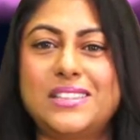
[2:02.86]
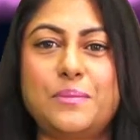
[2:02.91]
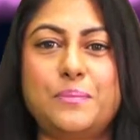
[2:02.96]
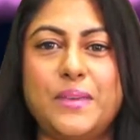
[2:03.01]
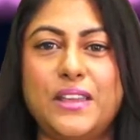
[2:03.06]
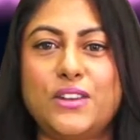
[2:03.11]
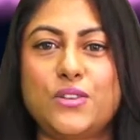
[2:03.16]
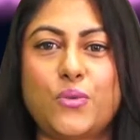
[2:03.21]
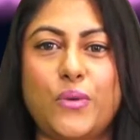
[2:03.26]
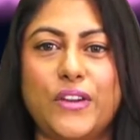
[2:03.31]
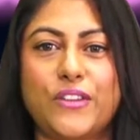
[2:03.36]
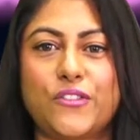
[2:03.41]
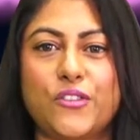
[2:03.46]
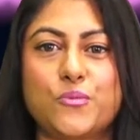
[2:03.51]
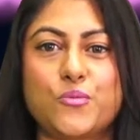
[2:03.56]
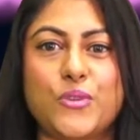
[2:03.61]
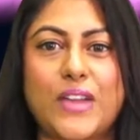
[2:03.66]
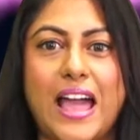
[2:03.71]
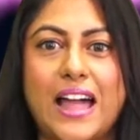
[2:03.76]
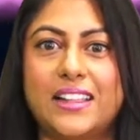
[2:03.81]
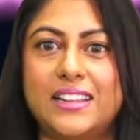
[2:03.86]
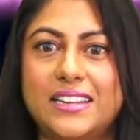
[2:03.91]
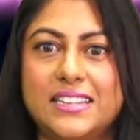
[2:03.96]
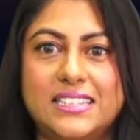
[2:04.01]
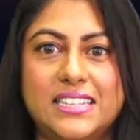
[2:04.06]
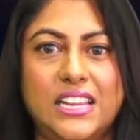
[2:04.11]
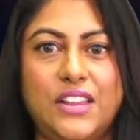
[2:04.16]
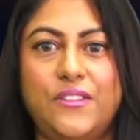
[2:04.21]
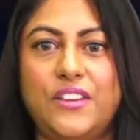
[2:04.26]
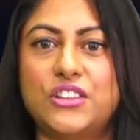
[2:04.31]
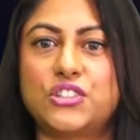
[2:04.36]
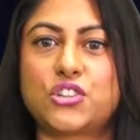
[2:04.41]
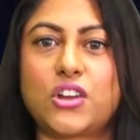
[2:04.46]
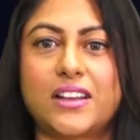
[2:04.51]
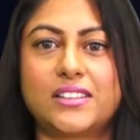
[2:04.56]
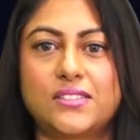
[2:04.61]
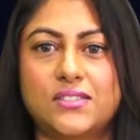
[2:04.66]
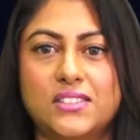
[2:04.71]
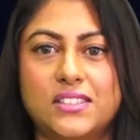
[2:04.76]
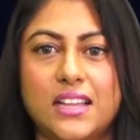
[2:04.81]
it been going from reality TV,
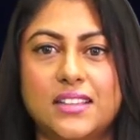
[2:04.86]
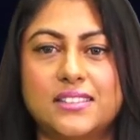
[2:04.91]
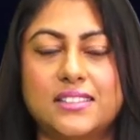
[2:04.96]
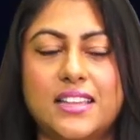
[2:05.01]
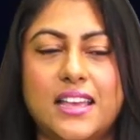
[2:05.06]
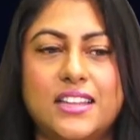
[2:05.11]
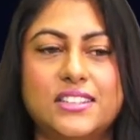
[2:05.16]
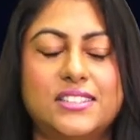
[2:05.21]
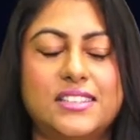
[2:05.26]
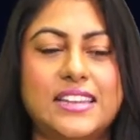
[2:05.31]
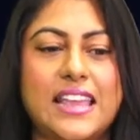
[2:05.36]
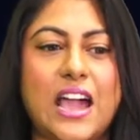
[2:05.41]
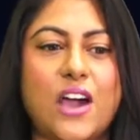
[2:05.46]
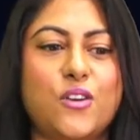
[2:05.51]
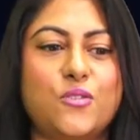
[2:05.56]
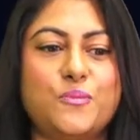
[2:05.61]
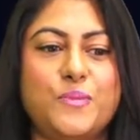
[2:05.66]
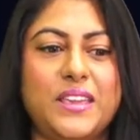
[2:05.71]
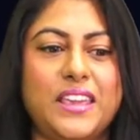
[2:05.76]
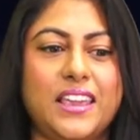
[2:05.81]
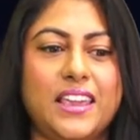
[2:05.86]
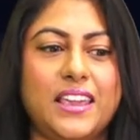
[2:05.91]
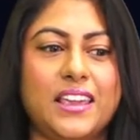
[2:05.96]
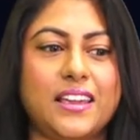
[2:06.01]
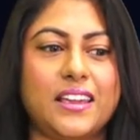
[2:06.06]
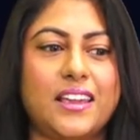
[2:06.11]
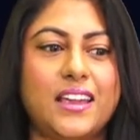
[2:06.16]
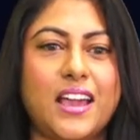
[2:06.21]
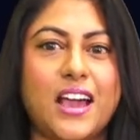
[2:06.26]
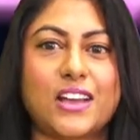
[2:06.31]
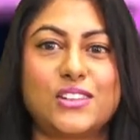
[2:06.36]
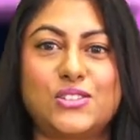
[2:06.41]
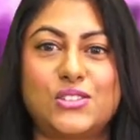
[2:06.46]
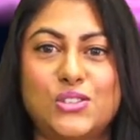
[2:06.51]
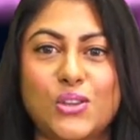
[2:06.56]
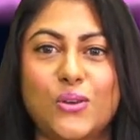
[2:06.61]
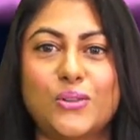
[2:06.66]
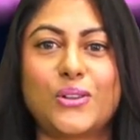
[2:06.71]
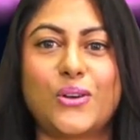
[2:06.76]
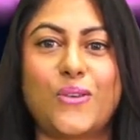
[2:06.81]
Shahs of Sunset, to now being a
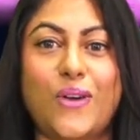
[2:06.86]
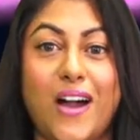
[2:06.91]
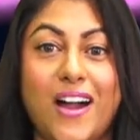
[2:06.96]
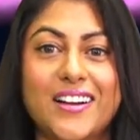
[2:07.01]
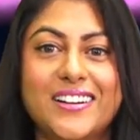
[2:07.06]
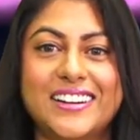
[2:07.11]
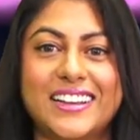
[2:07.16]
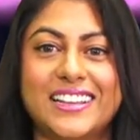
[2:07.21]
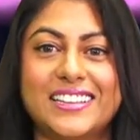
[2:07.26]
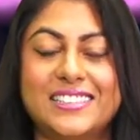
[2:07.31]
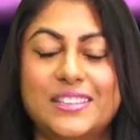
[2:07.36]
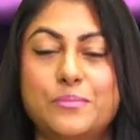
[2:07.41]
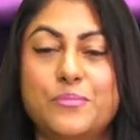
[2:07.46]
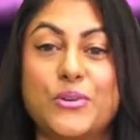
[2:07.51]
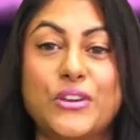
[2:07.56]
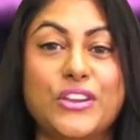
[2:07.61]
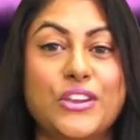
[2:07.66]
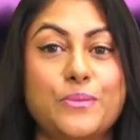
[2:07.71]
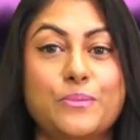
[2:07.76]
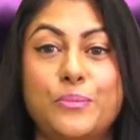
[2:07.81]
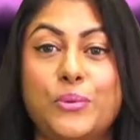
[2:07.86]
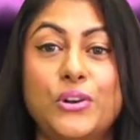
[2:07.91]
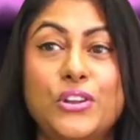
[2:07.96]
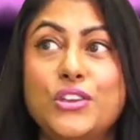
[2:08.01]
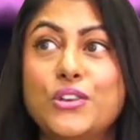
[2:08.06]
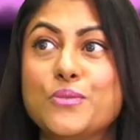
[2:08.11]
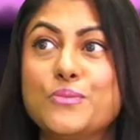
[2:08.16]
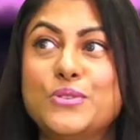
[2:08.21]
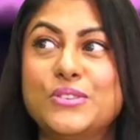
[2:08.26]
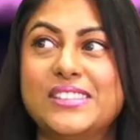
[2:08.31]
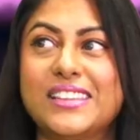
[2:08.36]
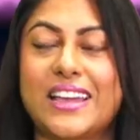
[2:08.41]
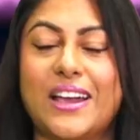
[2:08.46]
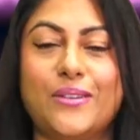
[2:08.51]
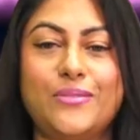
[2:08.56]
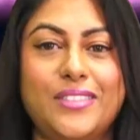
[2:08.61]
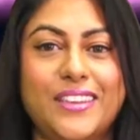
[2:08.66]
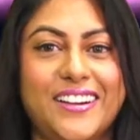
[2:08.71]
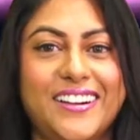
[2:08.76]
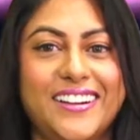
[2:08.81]
solo artist and bringing, putting your music
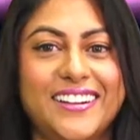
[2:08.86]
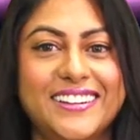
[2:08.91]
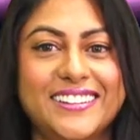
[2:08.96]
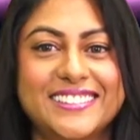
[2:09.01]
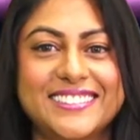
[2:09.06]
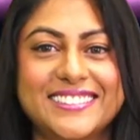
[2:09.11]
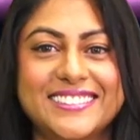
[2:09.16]
out there?